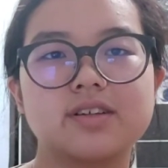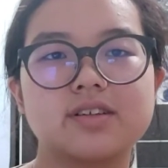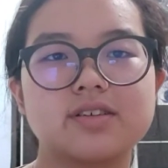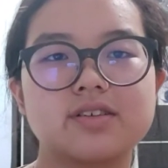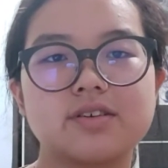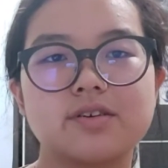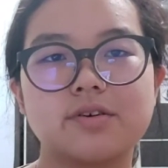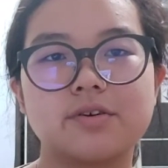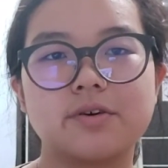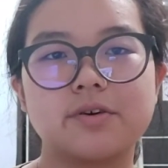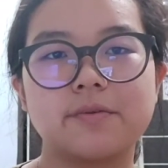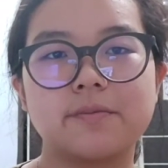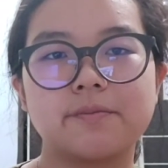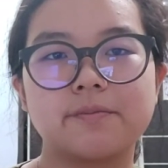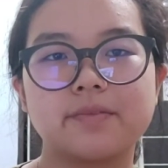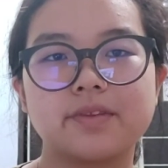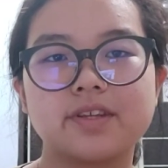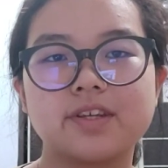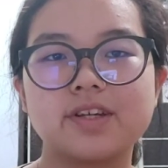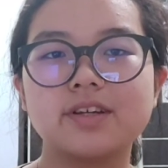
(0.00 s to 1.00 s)
so
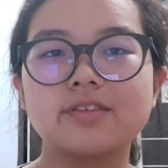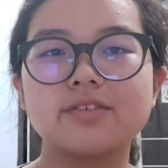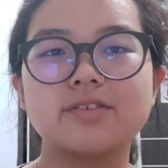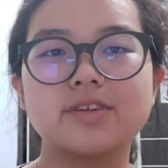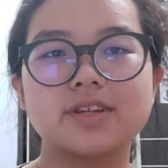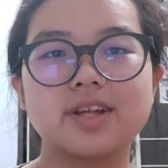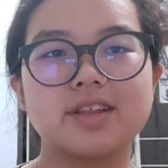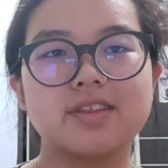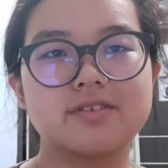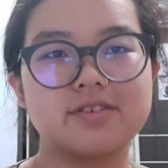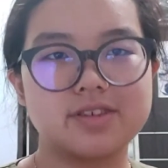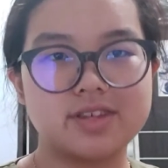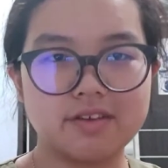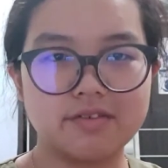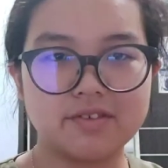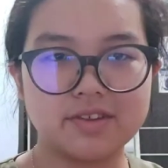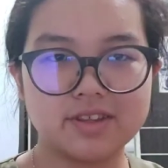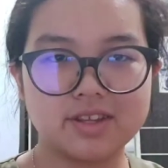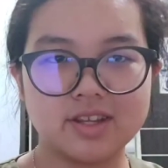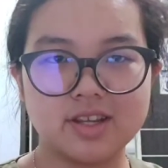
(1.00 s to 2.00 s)
children under
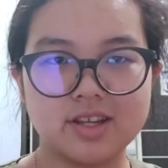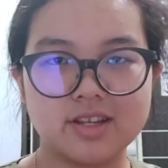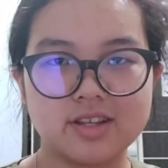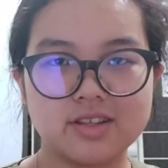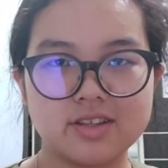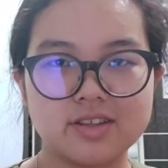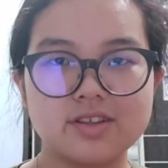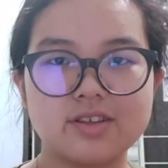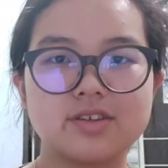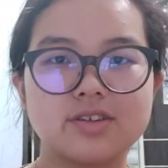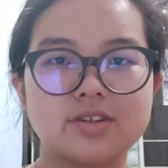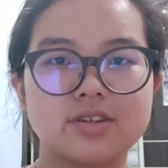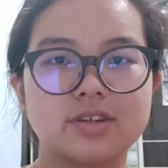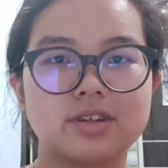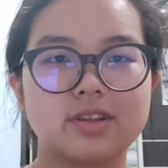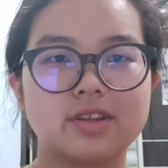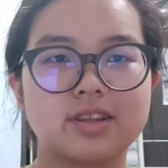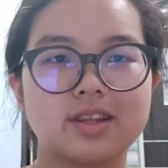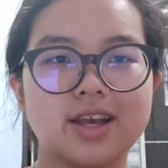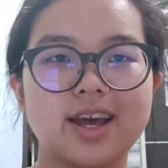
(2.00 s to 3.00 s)
17
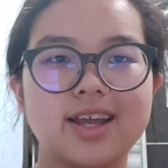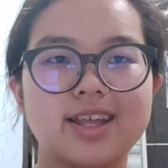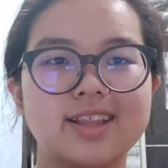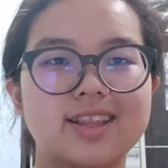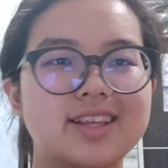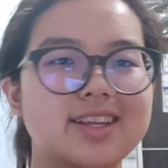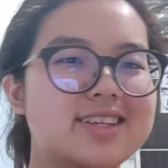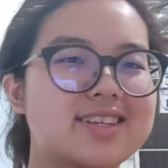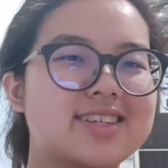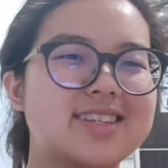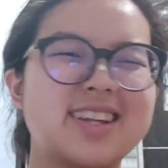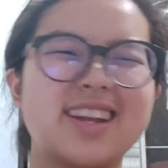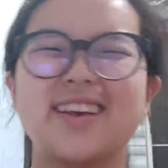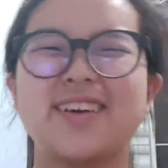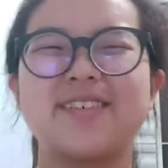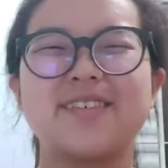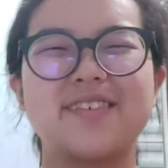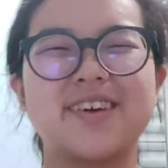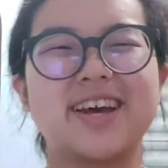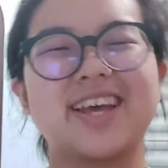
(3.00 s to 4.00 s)
should kindly
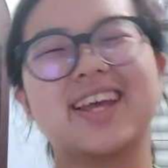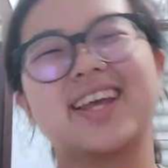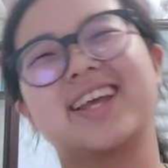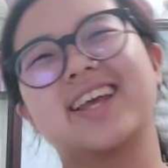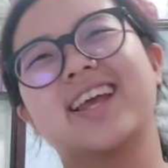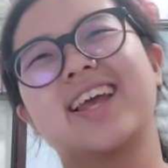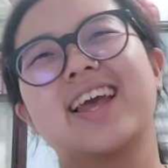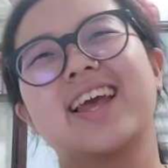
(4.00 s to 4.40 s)
stay away.